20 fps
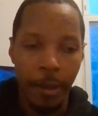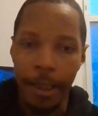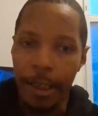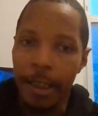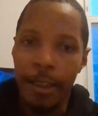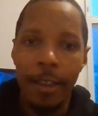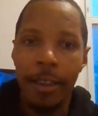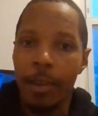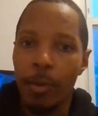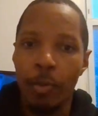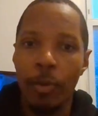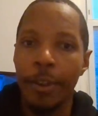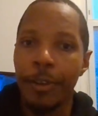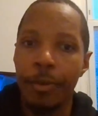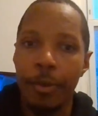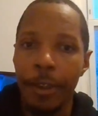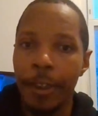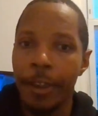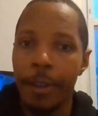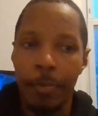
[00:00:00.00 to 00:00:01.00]
Like, he doesn't
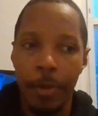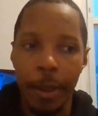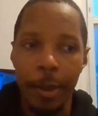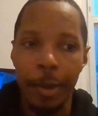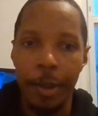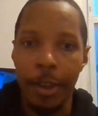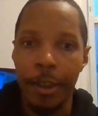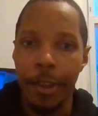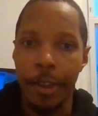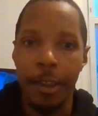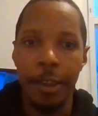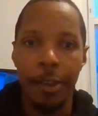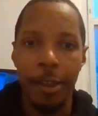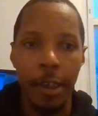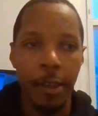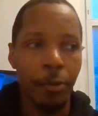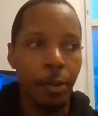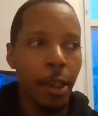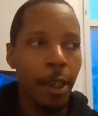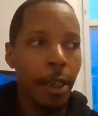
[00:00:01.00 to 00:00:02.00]
want you in his business. There's,
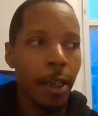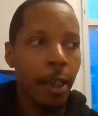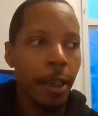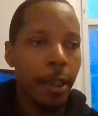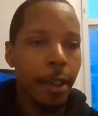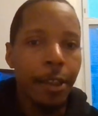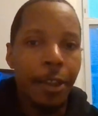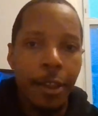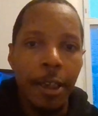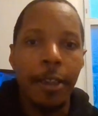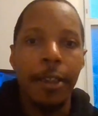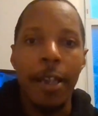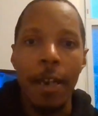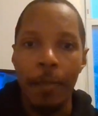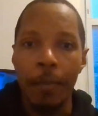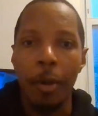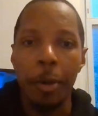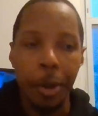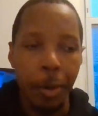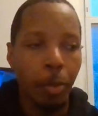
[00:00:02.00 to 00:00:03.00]
there's, he said
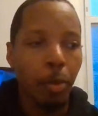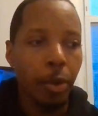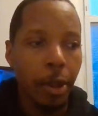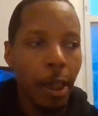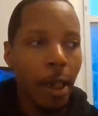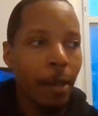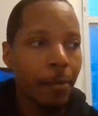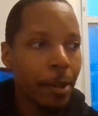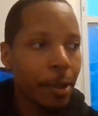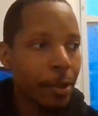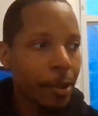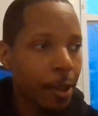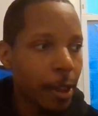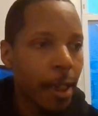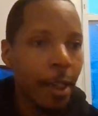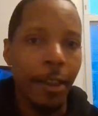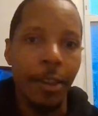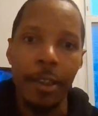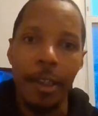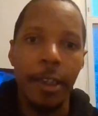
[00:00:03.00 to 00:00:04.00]
that multiple times. There's
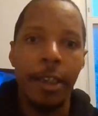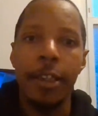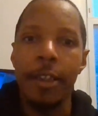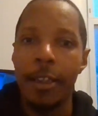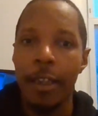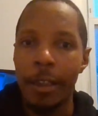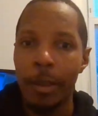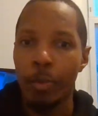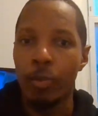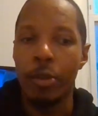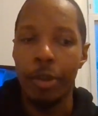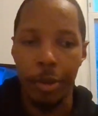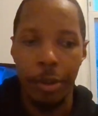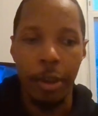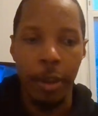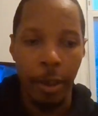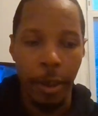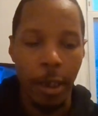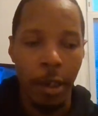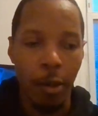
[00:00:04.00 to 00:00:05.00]
things that he doesn't want
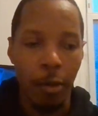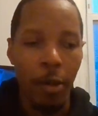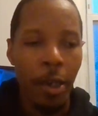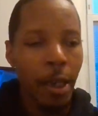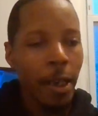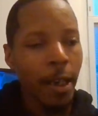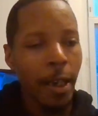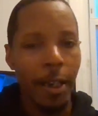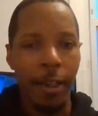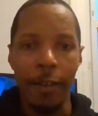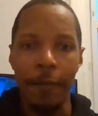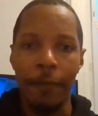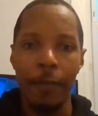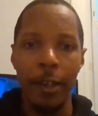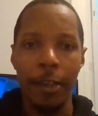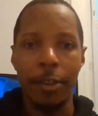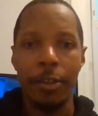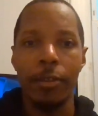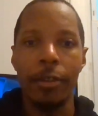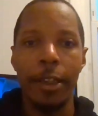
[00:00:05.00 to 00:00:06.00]
you to know. And
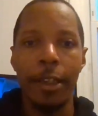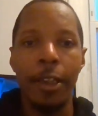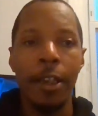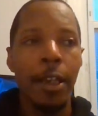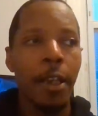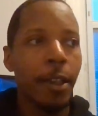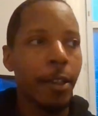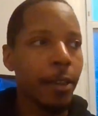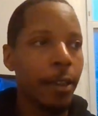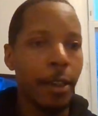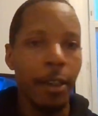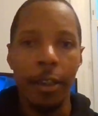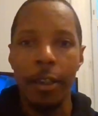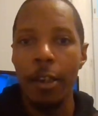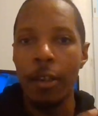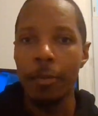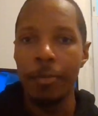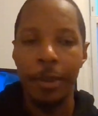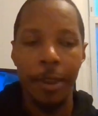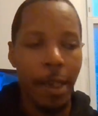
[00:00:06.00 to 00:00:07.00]
eventually, Nina
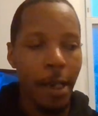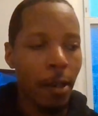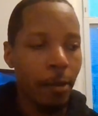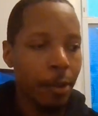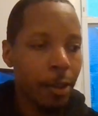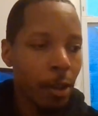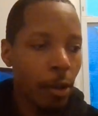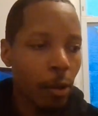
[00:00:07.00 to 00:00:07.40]
comes down